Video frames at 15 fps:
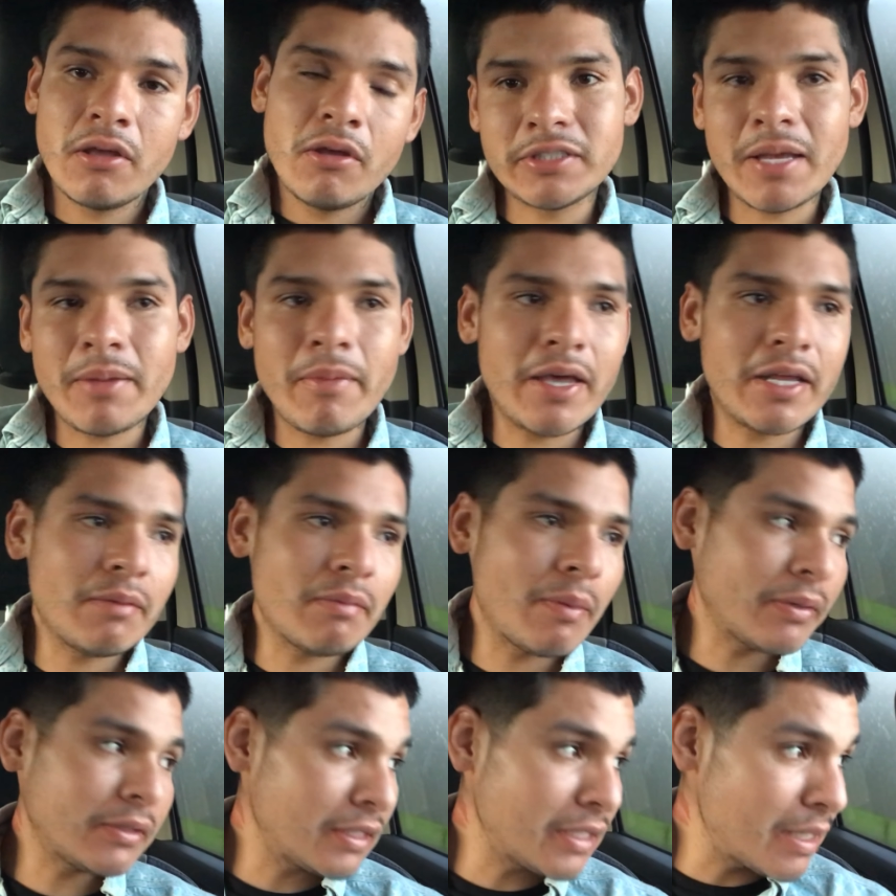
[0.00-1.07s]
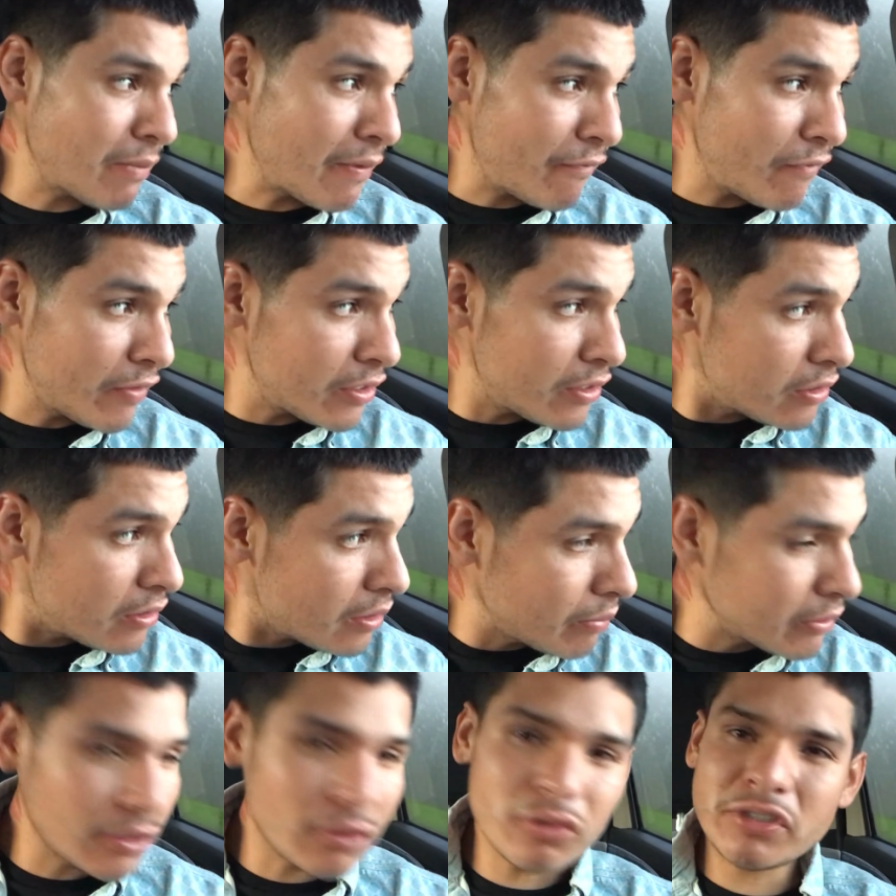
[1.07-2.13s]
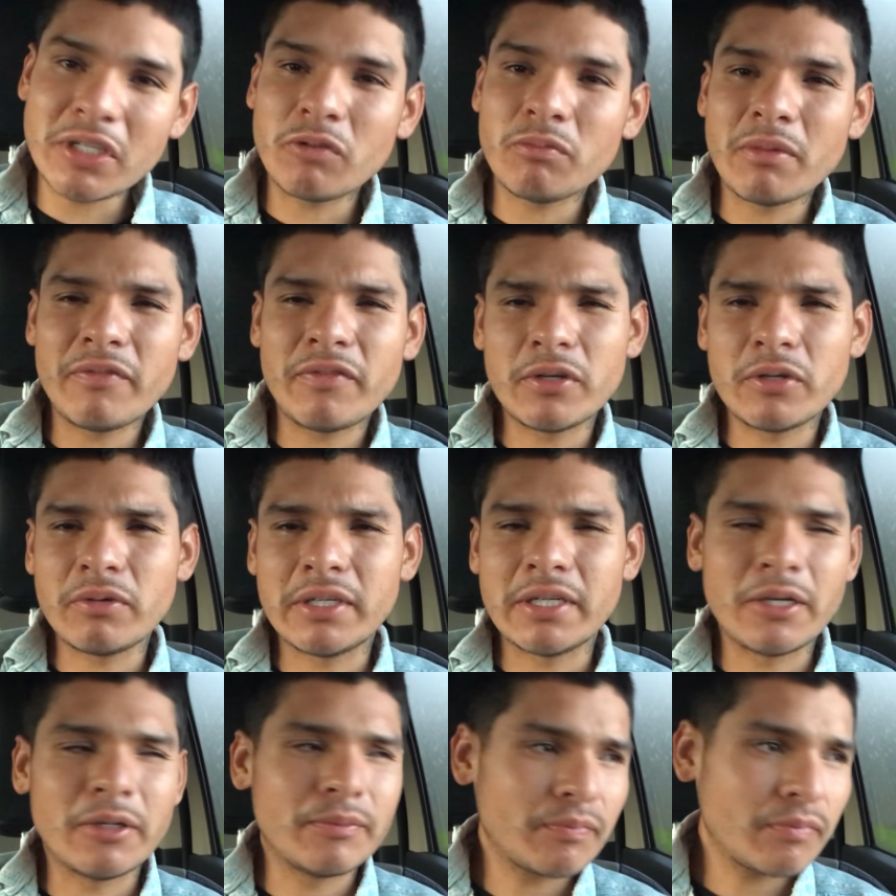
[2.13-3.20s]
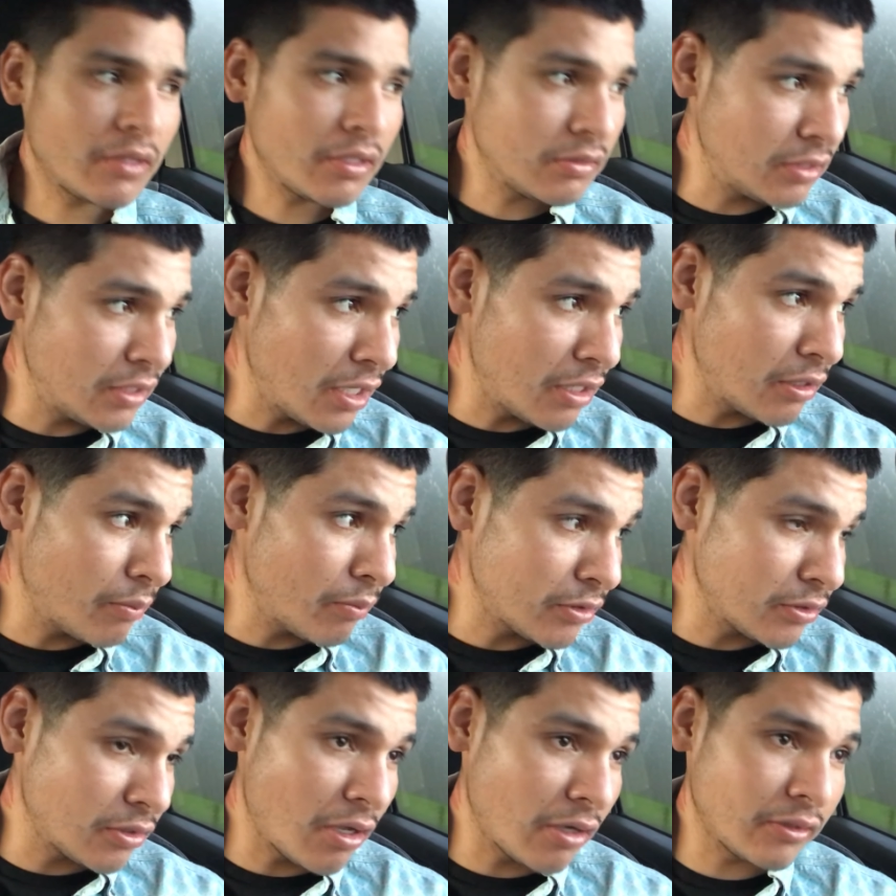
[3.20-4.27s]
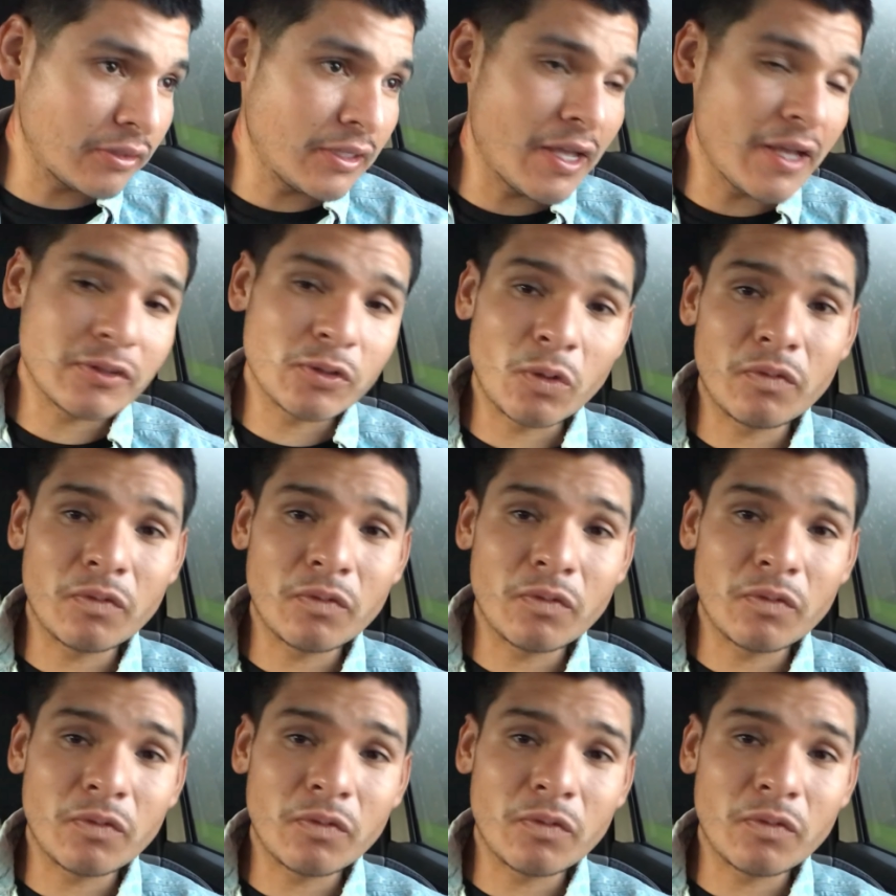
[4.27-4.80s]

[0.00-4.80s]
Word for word: Yeah, man, I'm about to let my fitter, I'm about to go check with my fitter right now, see how long, much longer he has.